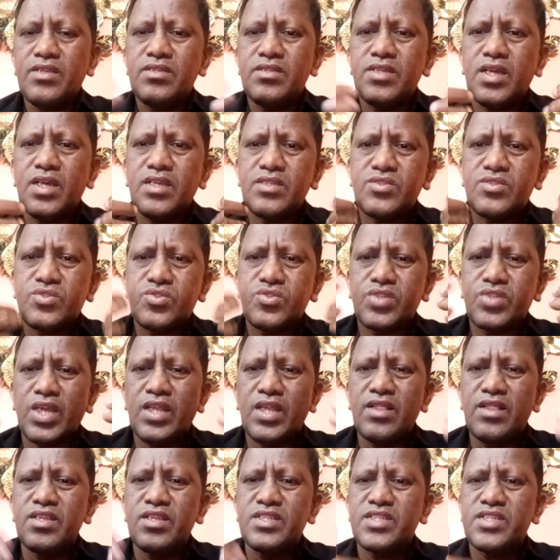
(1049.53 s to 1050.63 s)
Just
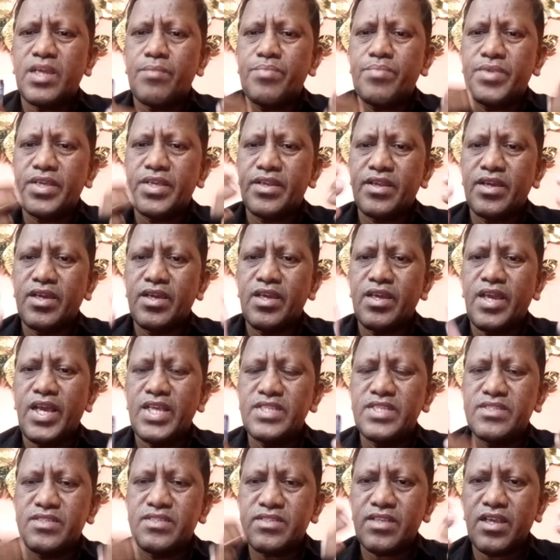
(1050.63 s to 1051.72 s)
tell the chapter
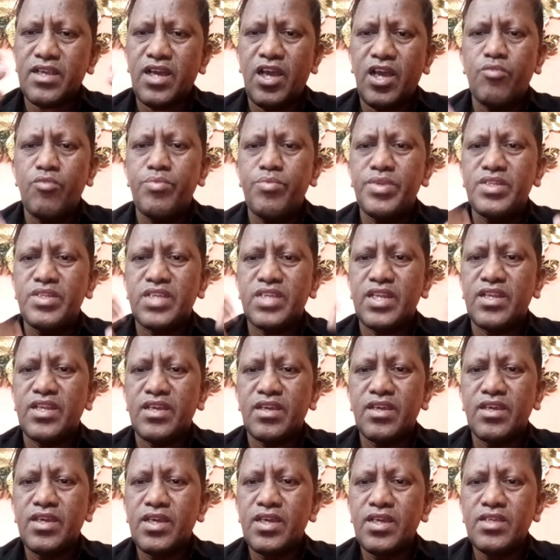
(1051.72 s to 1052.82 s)
as I have been
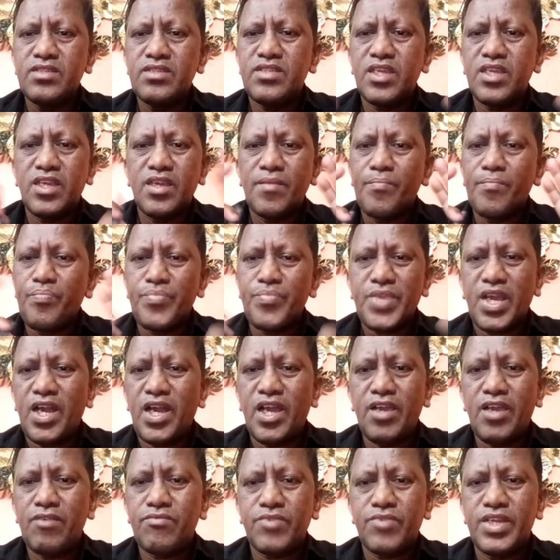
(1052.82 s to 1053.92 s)
telling. See, I
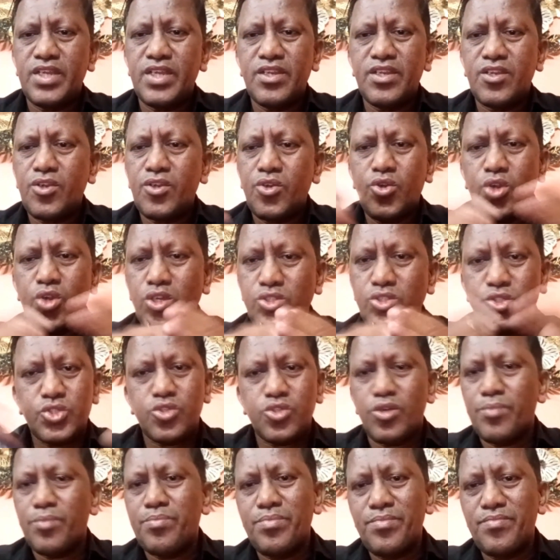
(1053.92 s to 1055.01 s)
have done
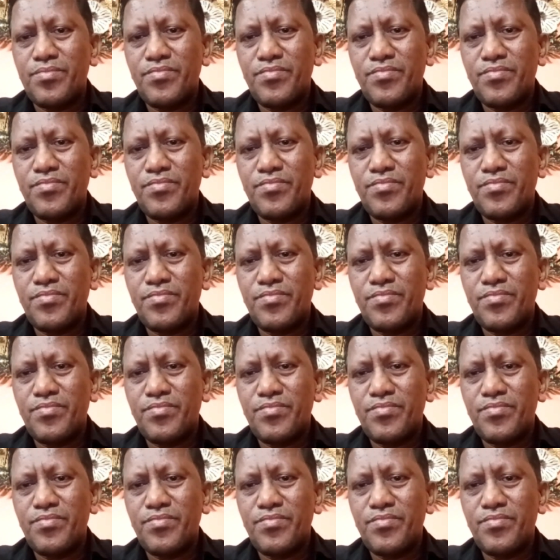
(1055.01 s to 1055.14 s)
non-stop.